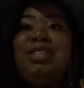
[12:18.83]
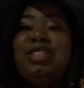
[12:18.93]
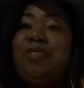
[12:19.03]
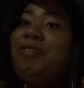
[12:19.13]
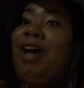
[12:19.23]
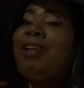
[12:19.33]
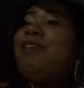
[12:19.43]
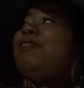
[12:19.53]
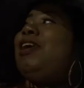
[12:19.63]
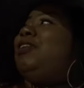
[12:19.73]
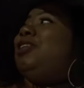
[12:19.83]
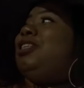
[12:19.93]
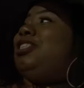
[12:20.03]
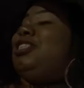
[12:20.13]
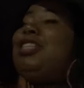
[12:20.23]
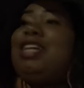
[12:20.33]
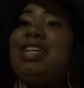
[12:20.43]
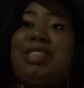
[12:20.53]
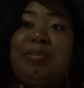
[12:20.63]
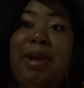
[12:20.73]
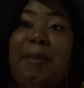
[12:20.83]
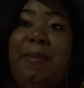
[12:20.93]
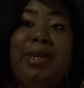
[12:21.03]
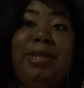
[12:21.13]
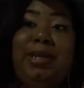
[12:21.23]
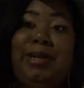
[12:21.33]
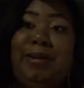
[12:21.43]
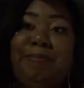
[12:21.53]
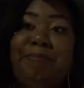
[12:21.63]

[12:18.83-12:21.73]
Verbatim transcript: She finally found it. She said somebody picked it up.